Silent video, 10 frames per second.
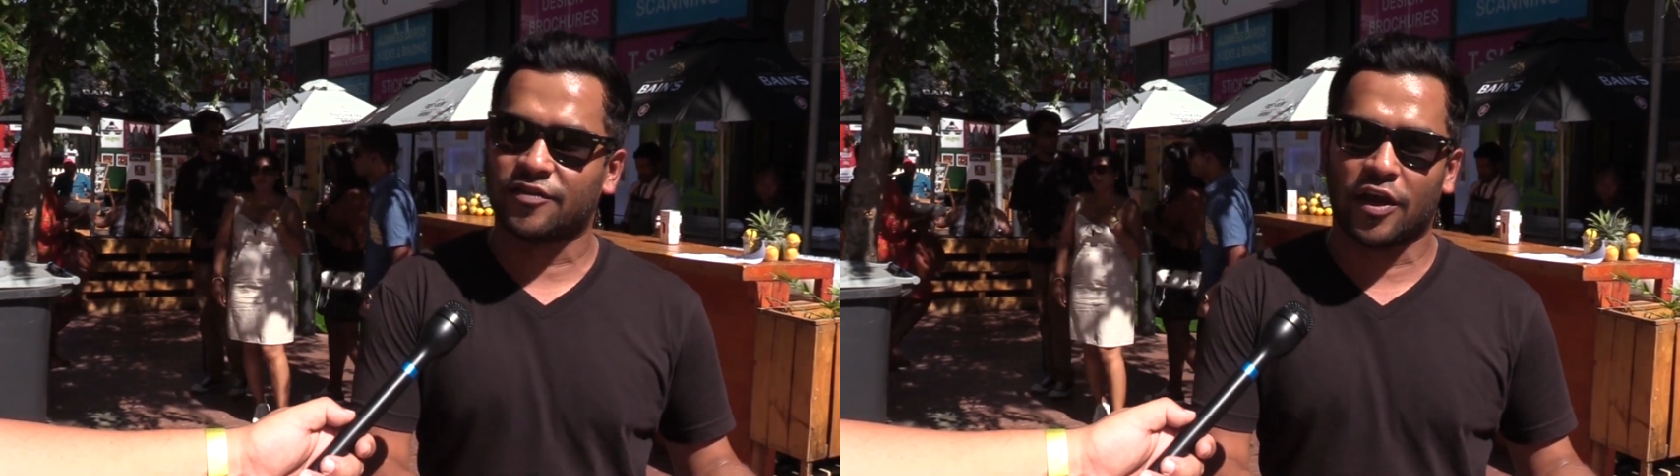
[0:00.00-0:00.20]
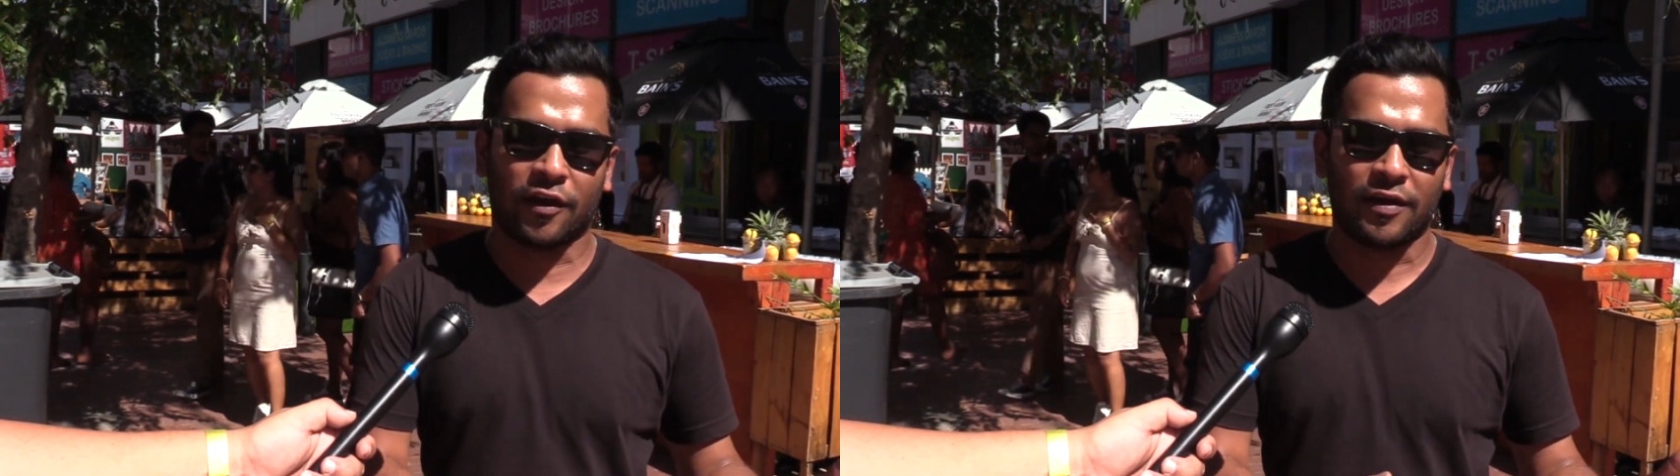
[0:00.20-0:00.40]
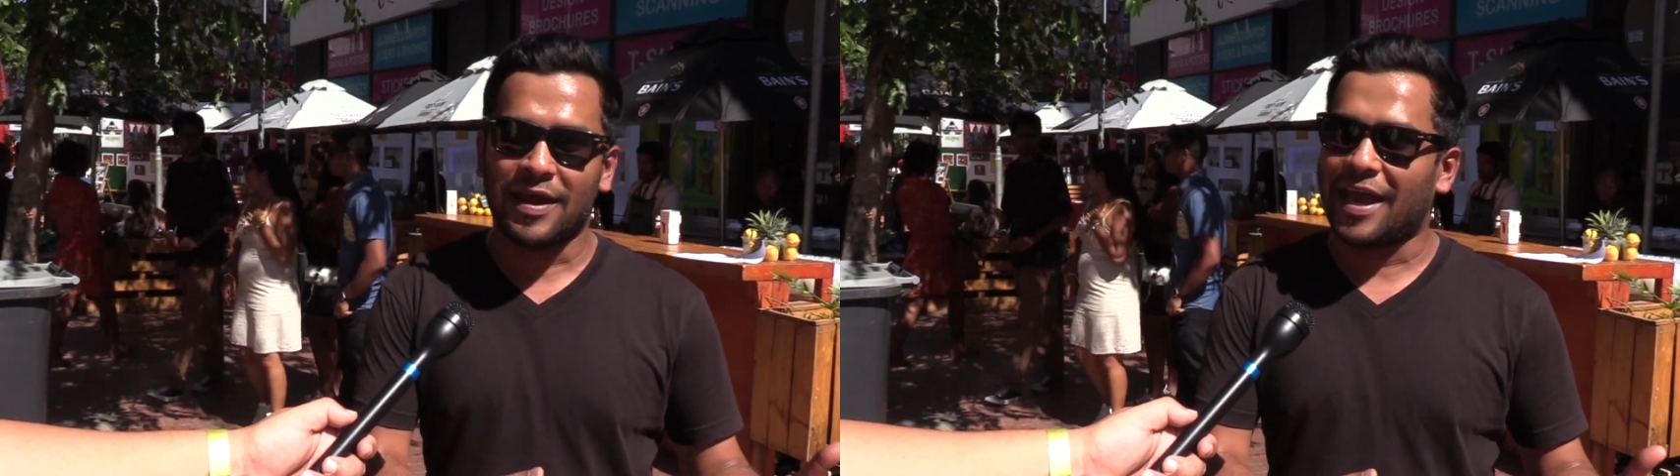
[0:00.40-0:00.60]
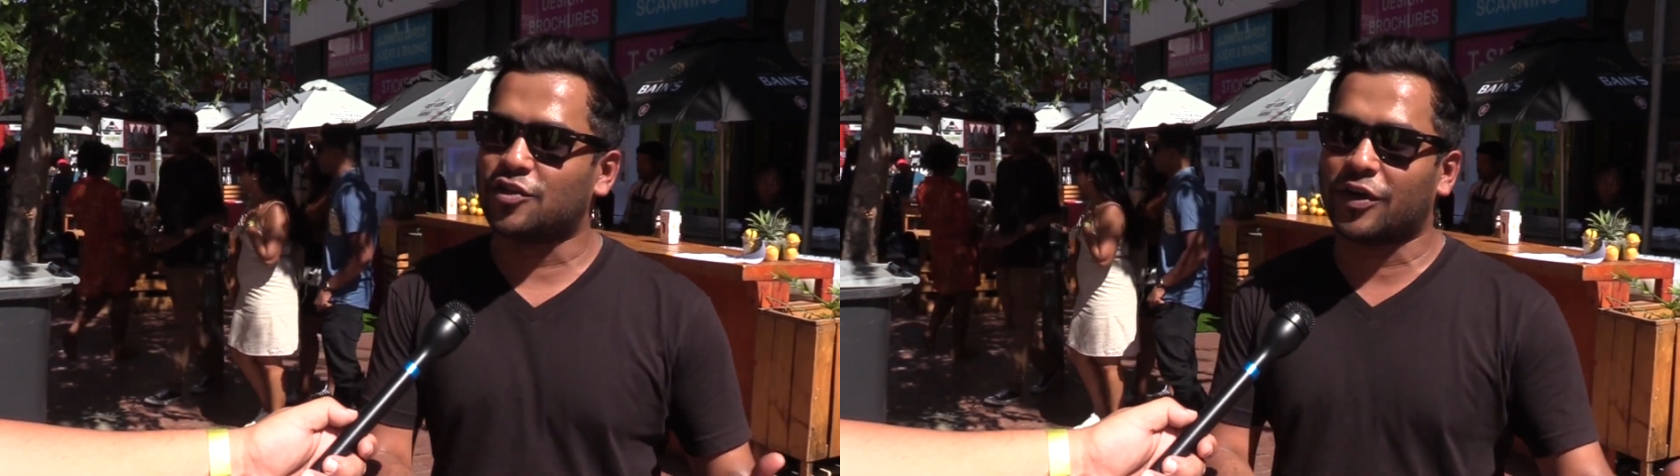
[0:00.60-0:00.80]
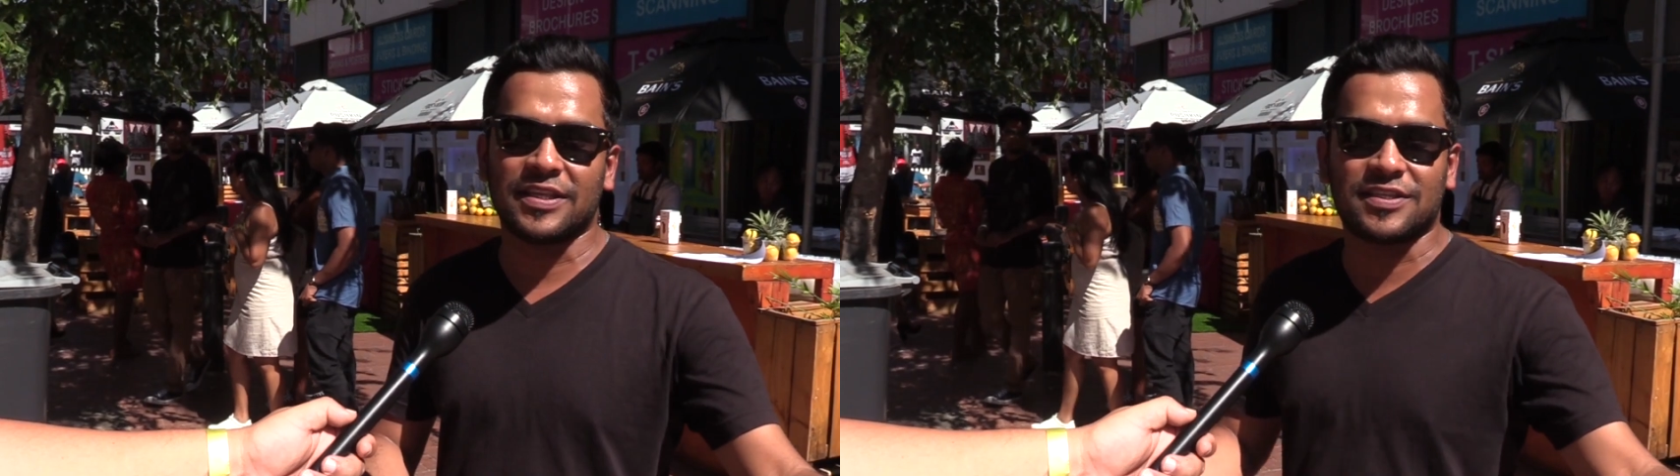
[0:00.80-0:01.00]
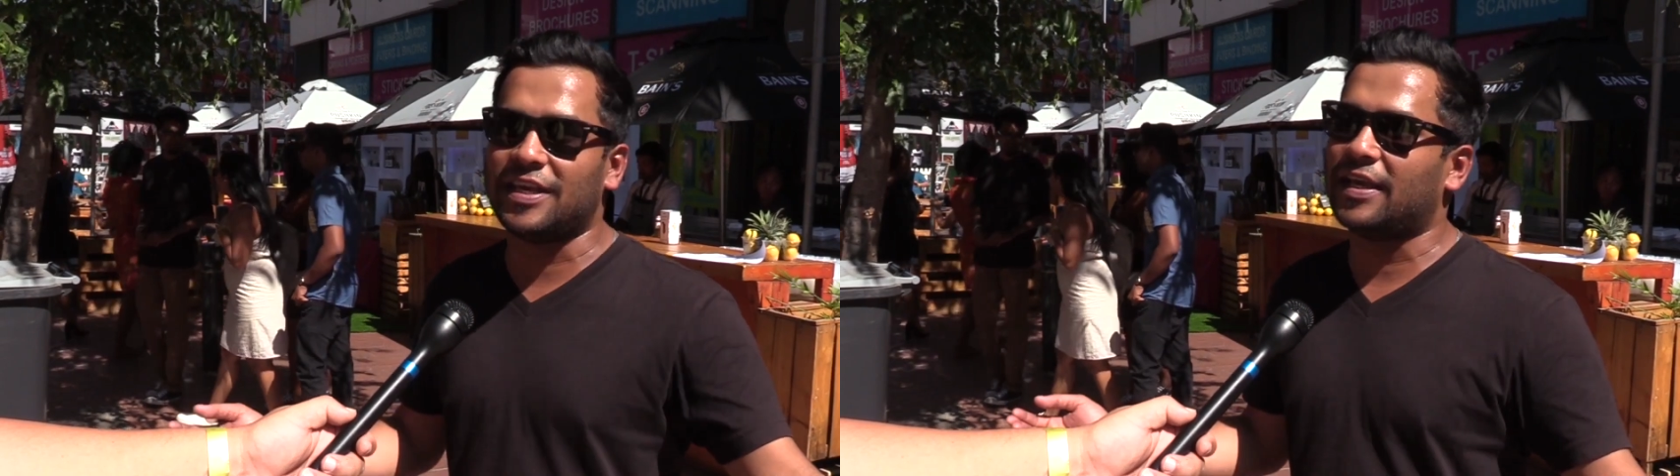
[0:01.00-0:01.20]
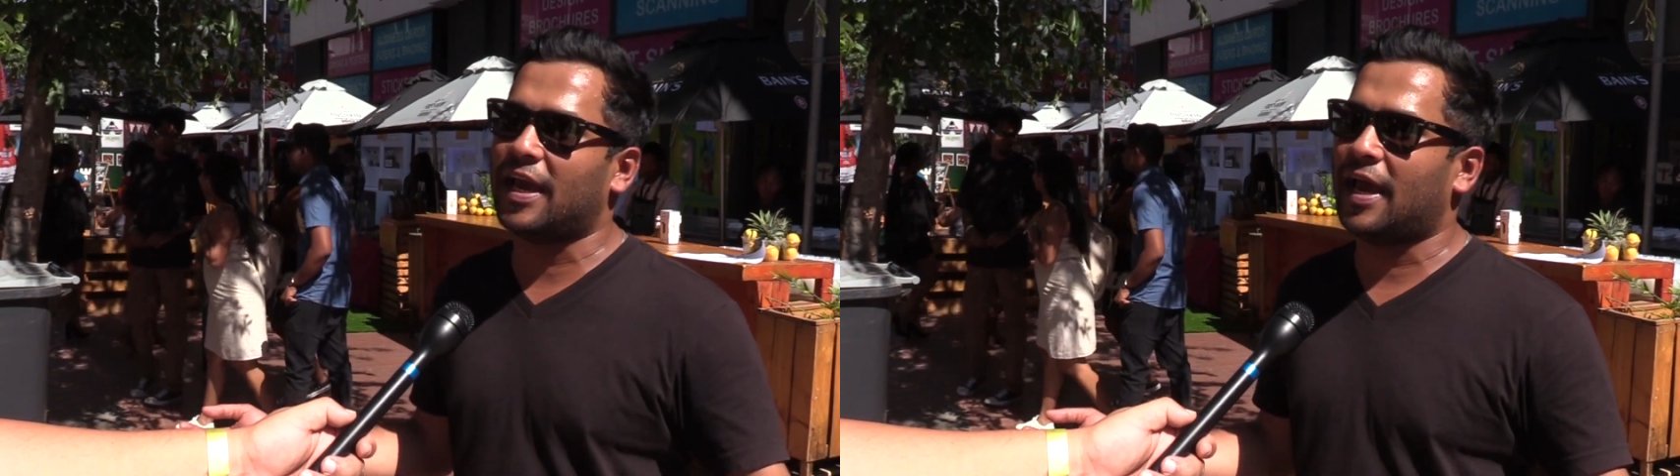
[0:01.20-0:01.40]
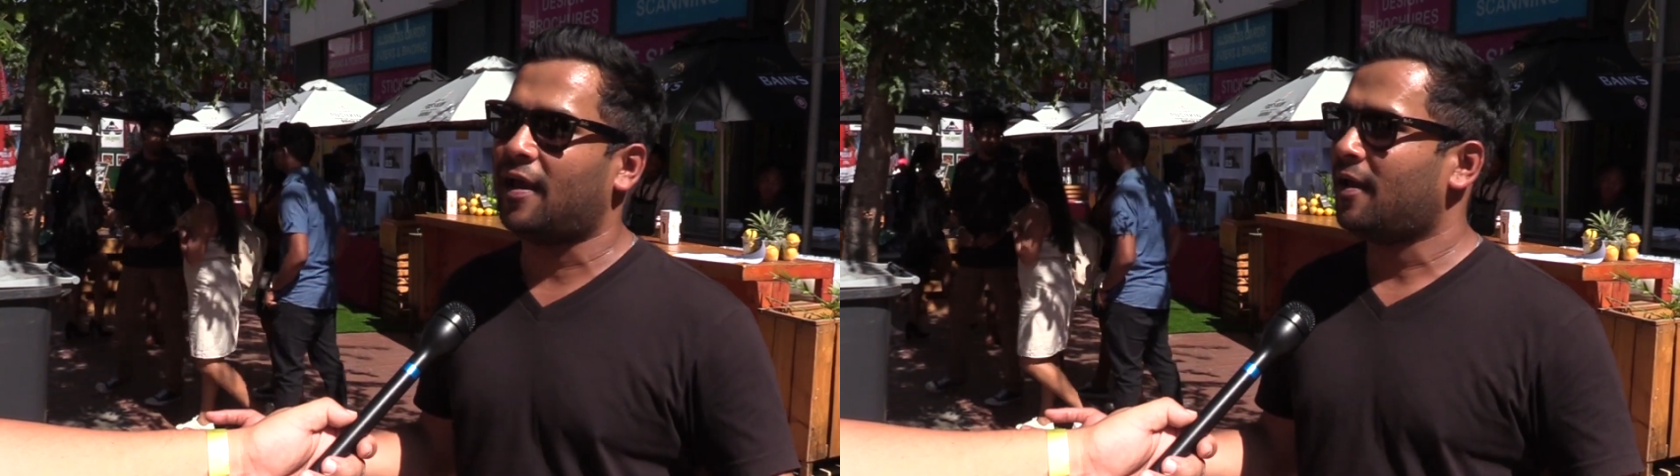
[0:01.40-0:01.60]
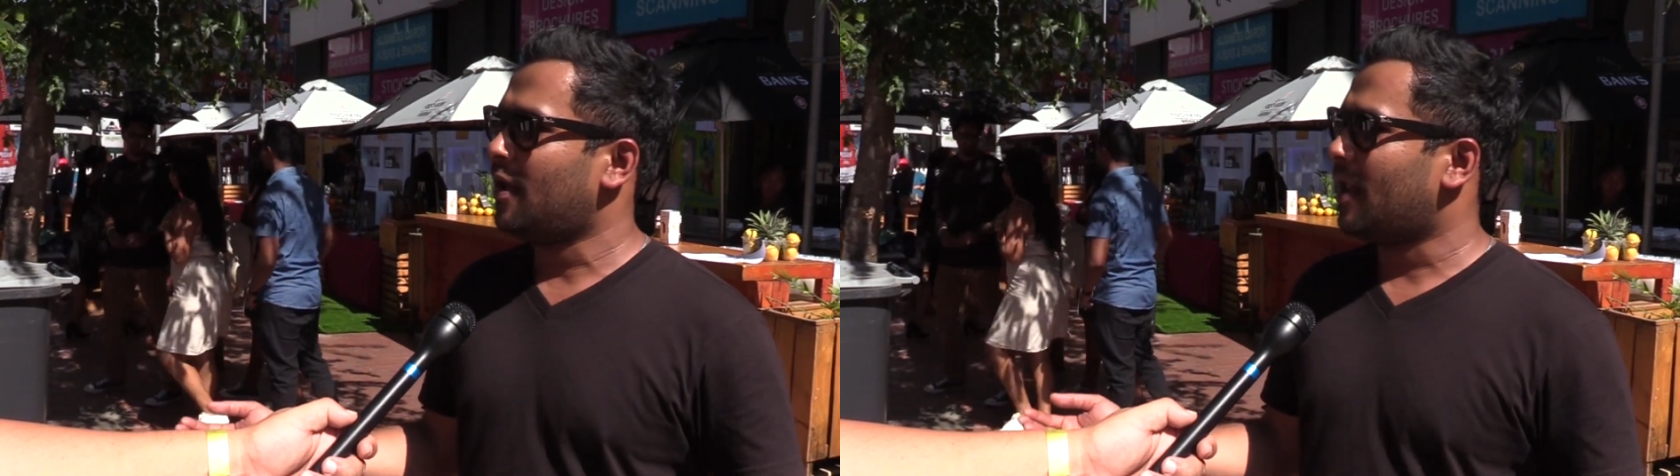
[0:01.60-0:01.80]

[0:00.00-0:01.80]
So as you can see here,